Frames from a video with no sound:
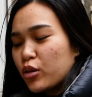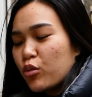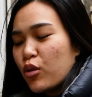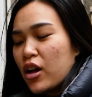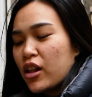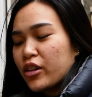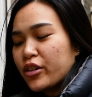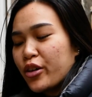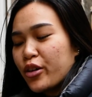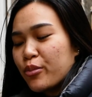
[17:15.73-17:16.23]
a
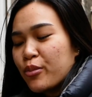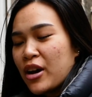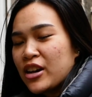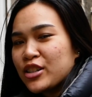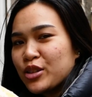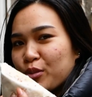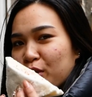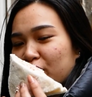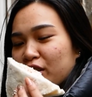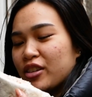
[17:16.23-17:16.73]
while ago, but I
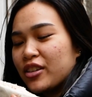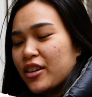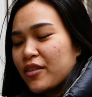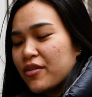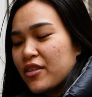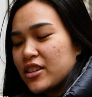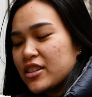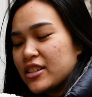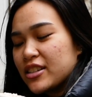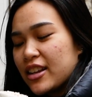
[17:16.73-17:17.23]
just wanted to
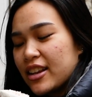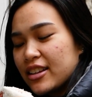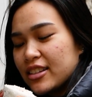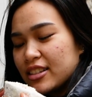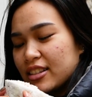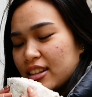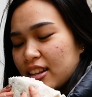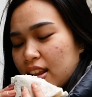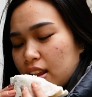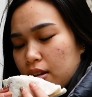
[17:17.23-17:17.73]
give this a
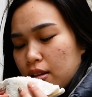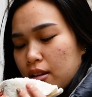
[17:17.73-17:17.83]
taste.